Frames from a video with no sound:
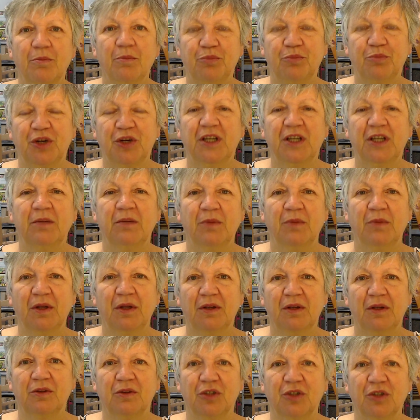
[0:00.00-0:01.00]
prime
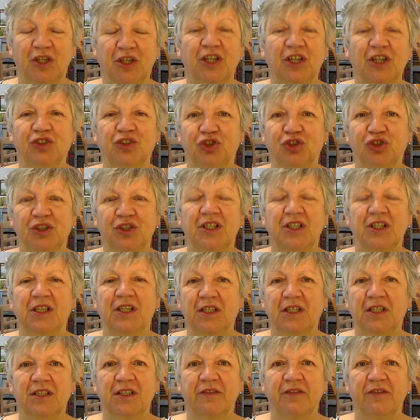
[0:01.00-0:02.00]
location
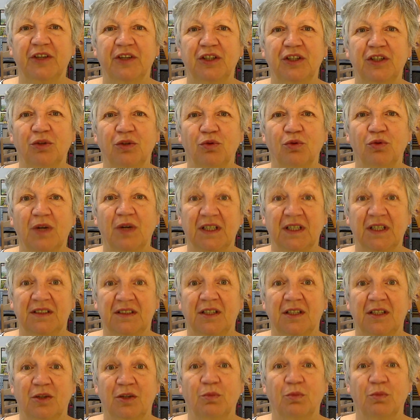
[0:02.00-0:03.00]
here in the video as
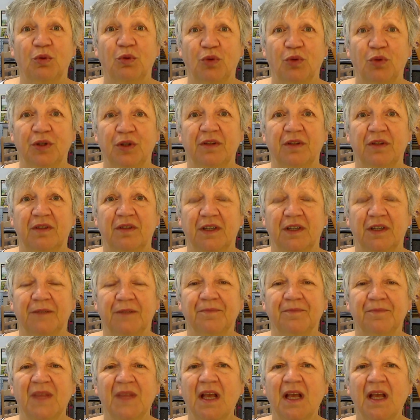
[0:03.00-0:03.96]
the number one thing.